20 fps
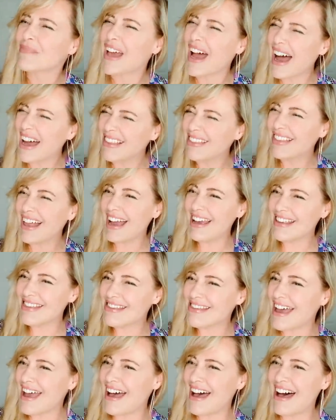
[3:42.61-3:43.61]
I like
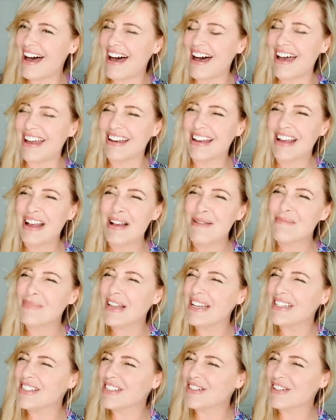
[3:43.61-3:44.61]
that.
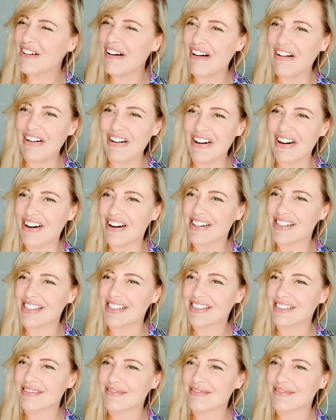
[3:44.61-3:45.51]
Bless your heart.